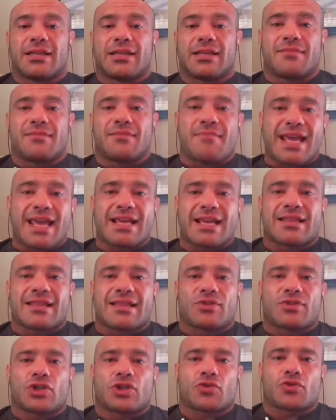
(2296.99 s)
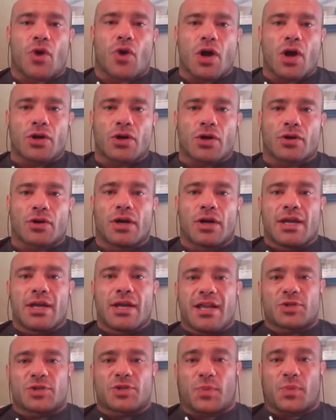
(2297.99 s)
that making them stronger
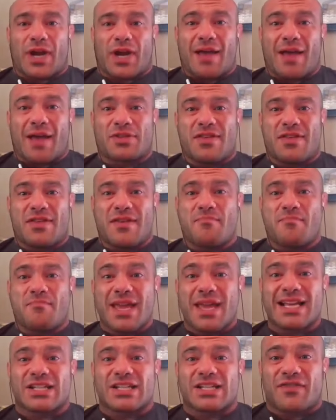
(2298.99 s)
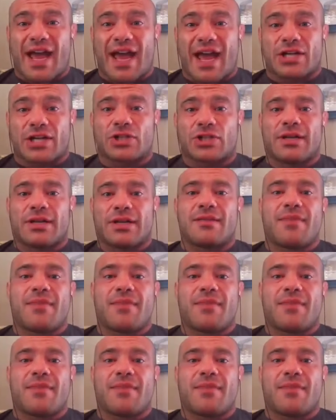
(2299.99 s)
is perhaps the biggest factor in